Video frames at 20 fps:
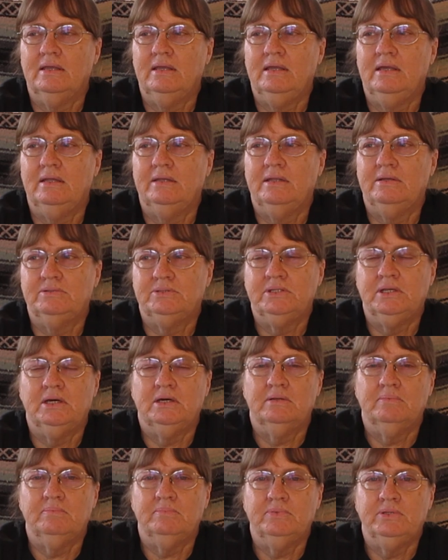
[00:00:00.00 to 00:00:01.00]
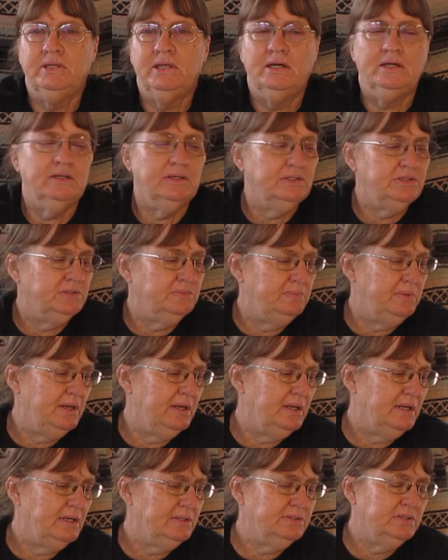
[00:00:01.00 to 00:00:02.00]
And they was telling telling us
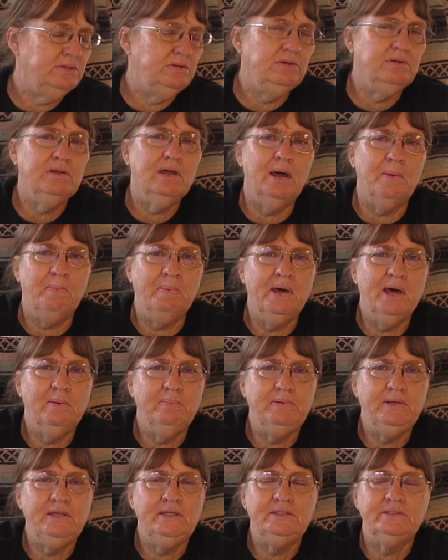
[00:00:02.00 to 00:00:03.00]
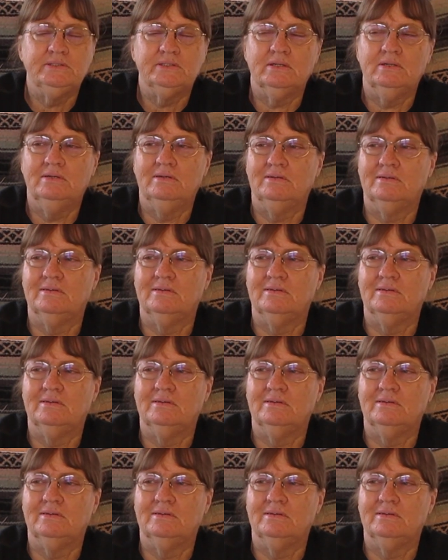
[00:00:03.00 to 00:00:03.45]
about it. I said, "You got puppies?